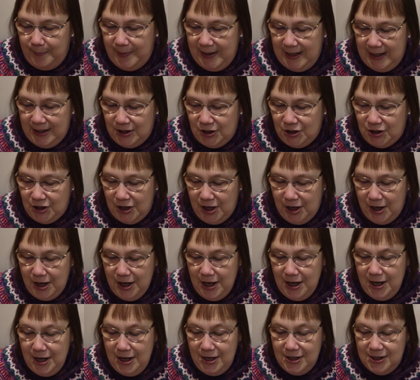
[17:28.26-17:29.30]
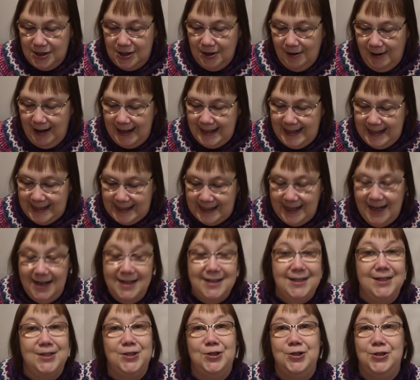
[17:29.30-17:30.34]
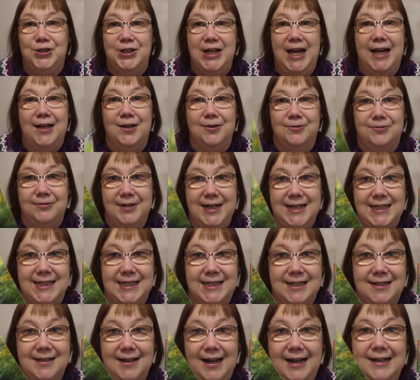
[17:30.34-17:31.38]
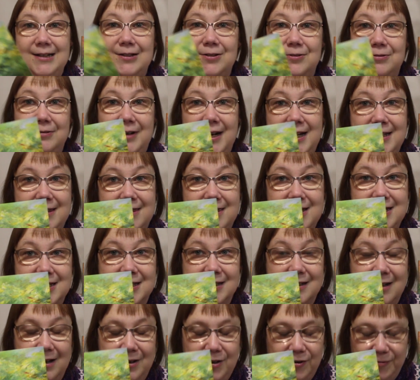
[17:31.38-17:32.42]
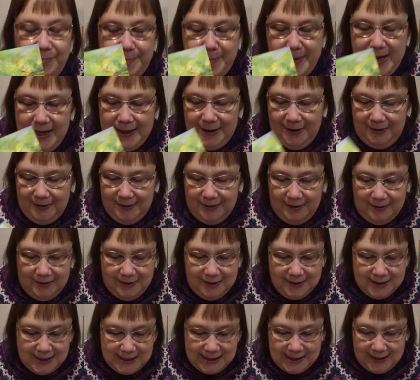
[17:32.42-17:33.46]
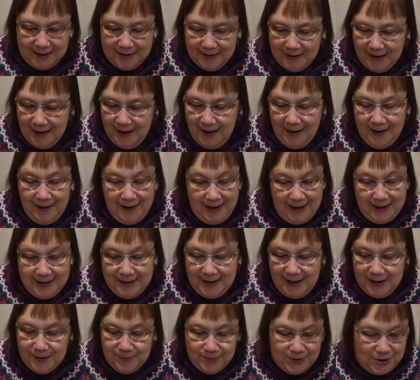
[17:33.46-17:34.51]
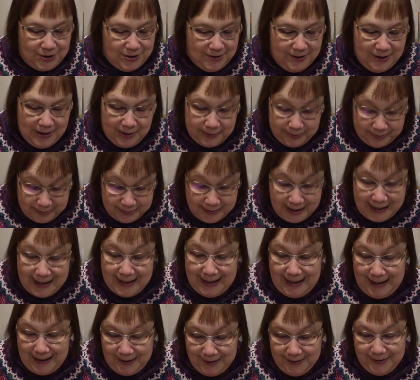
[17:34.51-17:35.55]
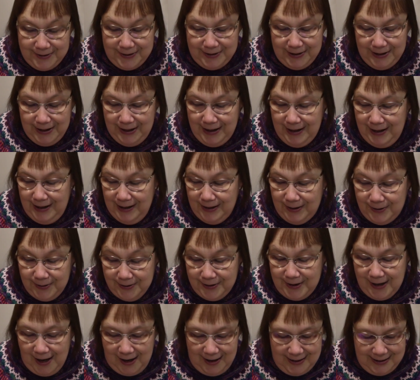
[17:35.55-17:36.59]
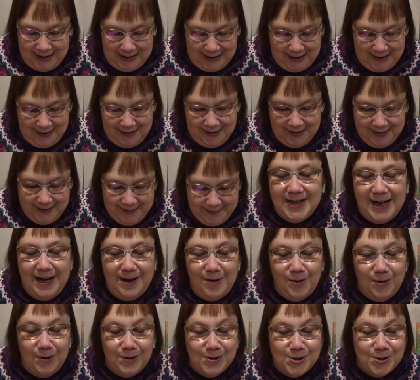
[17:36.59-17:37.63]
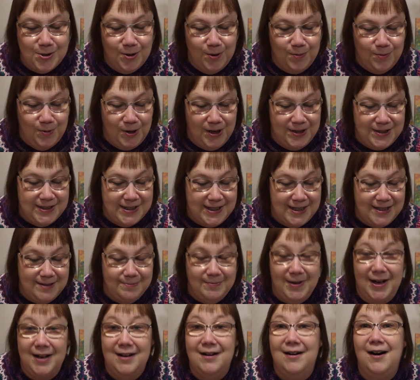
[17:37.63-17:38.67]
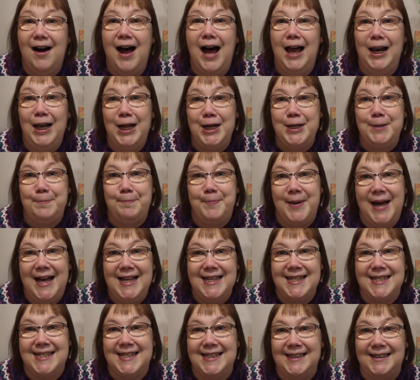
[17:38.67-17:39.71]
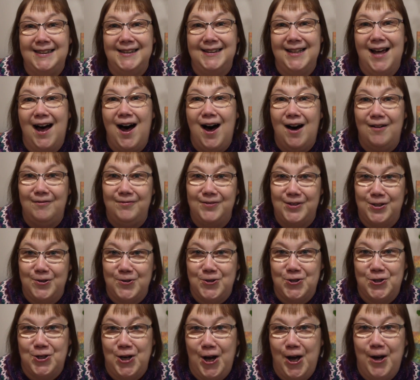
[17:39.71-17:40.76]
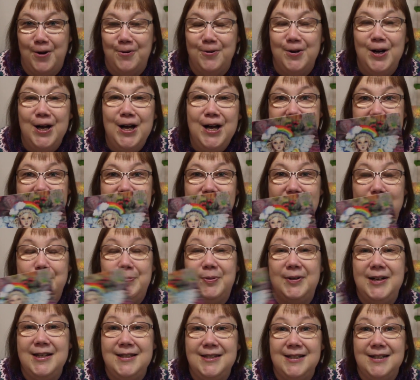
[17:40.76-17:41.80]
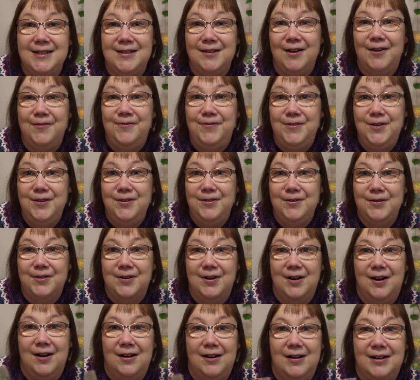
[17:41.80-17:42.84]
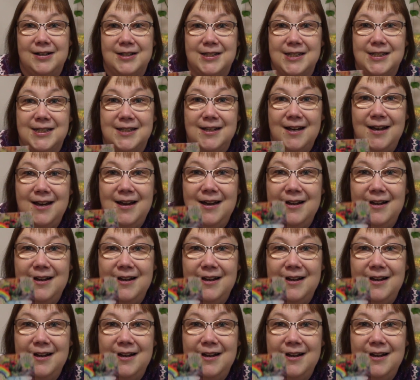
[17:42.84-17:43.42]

picture. So I decided to take a risk and create these kind of bigger cards, and it was a really good idea. I also wanted my colored pencil love to show, so I printed a few cards